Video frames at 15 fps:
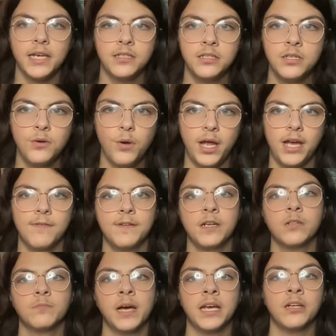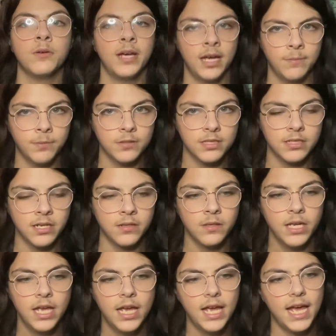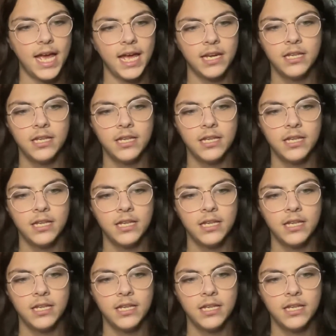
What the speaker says: do have an albino apple snail, and